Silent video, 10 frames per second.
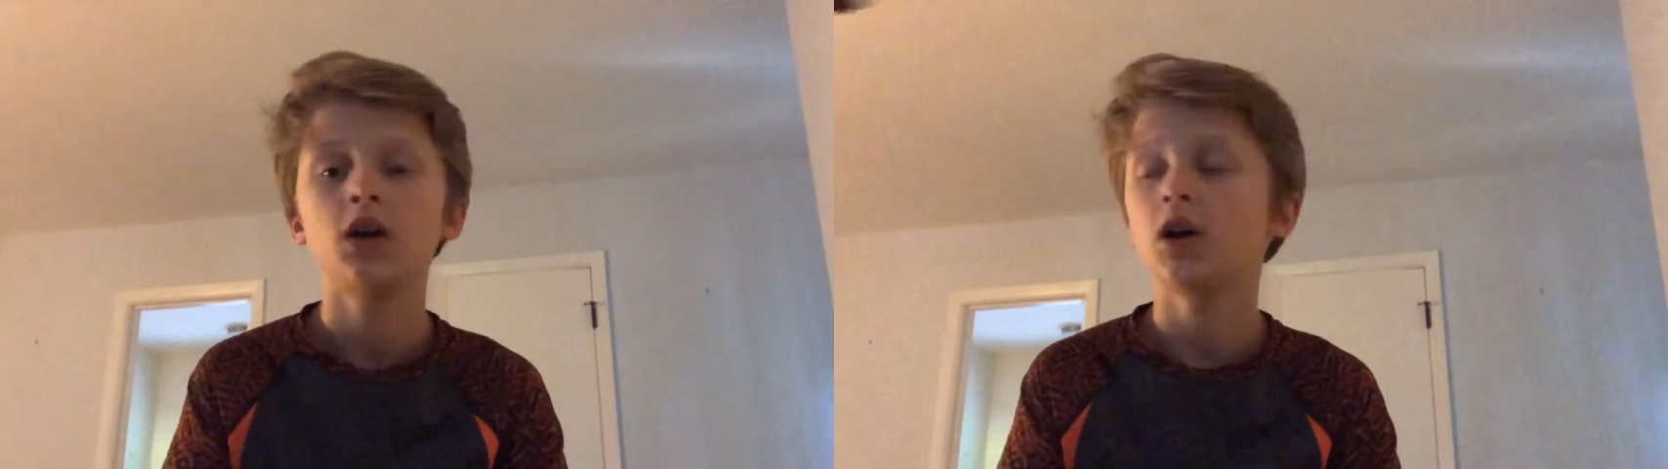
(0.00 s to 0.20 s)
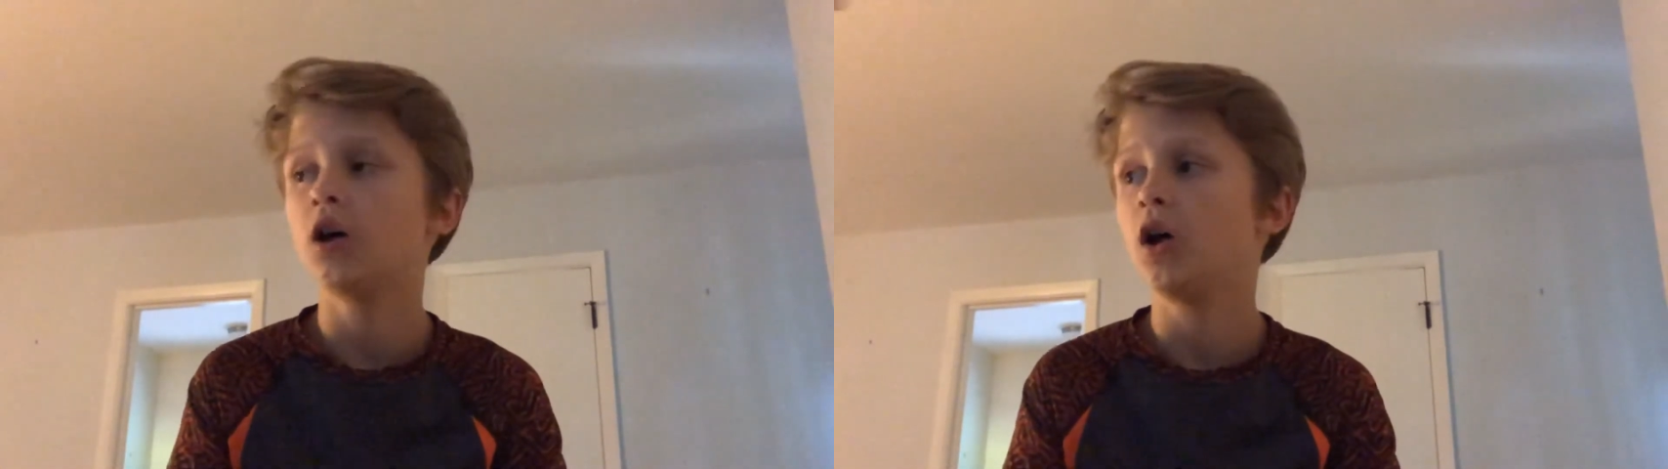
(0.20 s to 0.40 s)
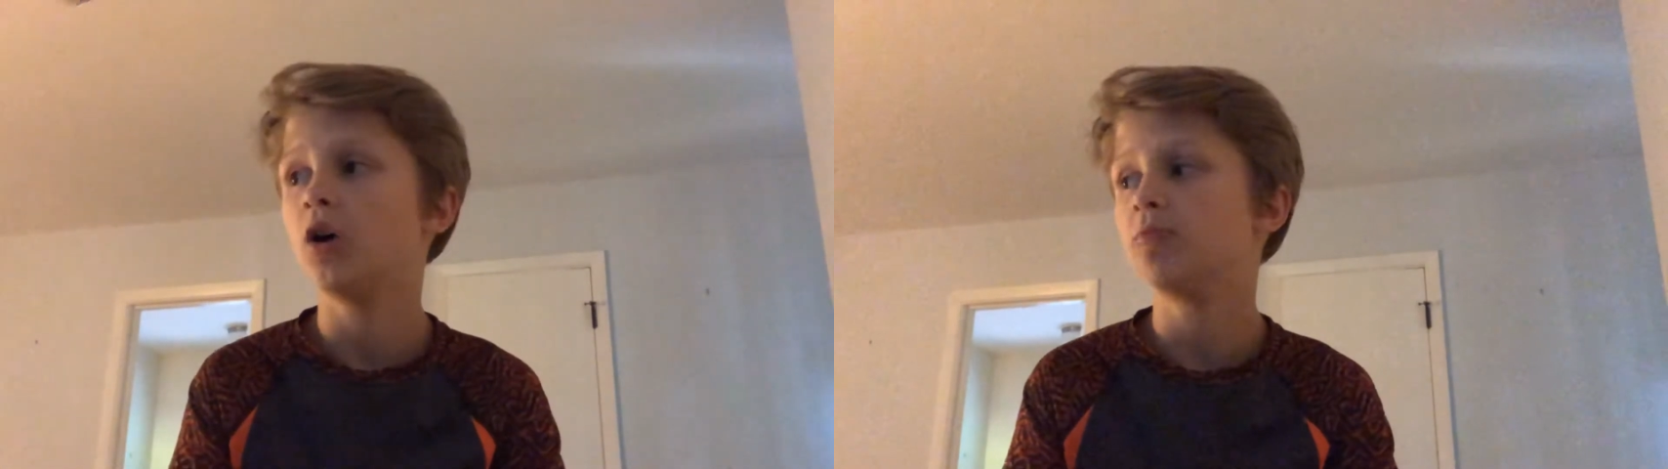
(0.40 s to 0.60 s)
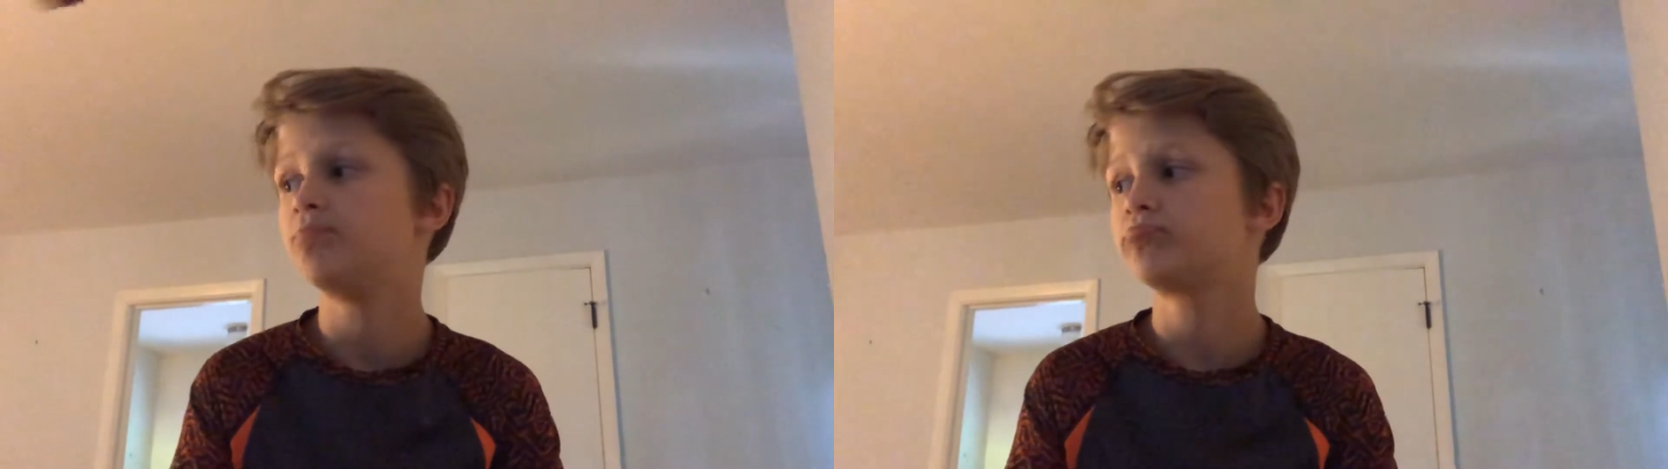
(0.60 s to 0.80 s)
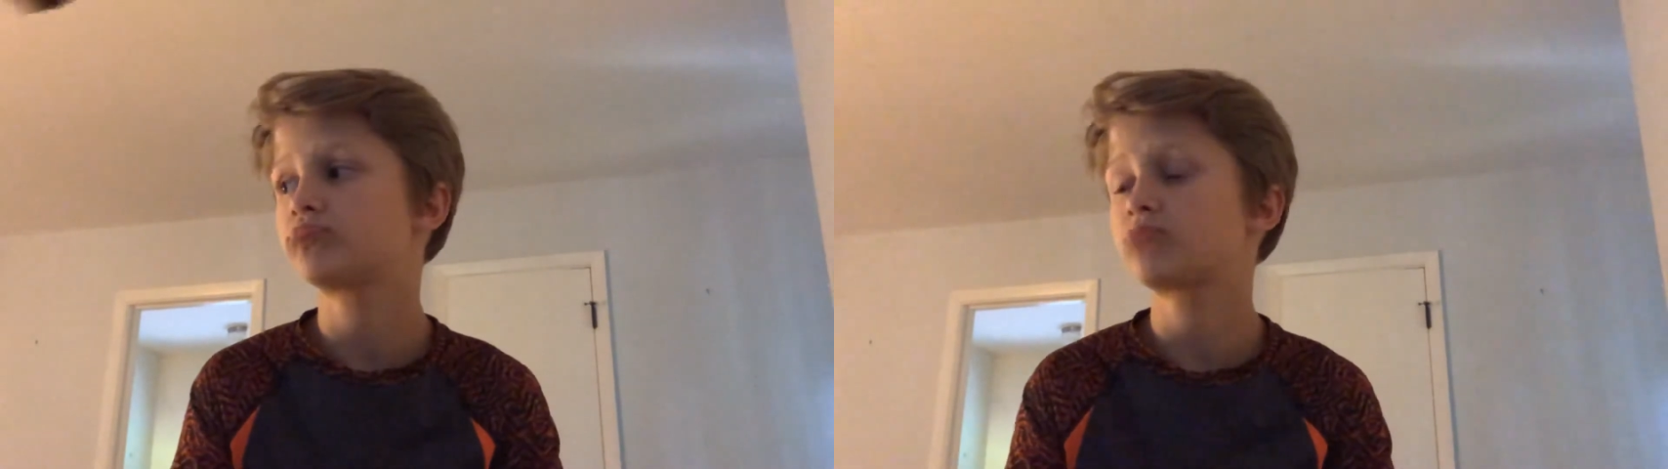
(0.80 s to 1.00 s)
I
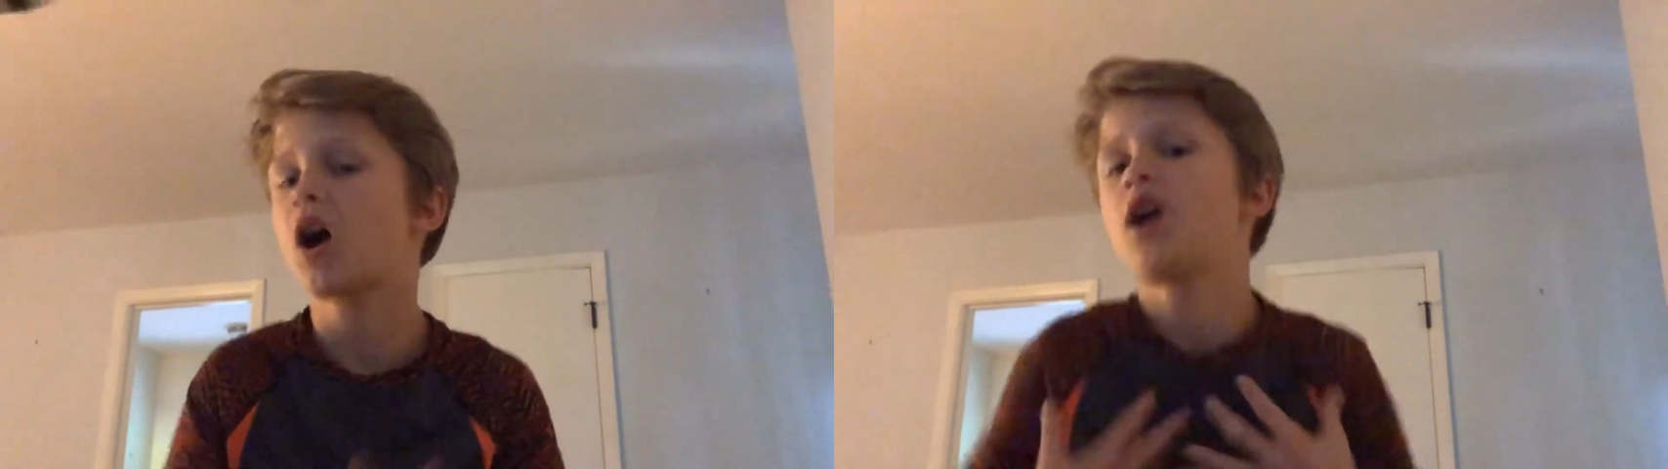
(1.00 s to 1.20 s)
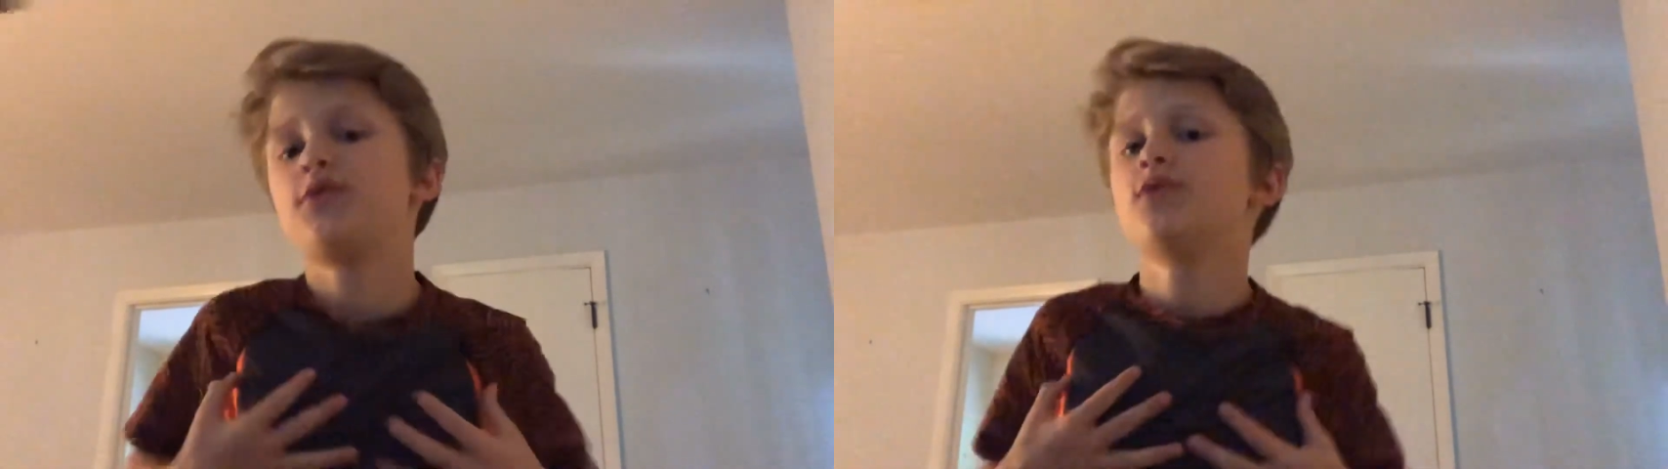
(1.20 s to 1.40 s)
do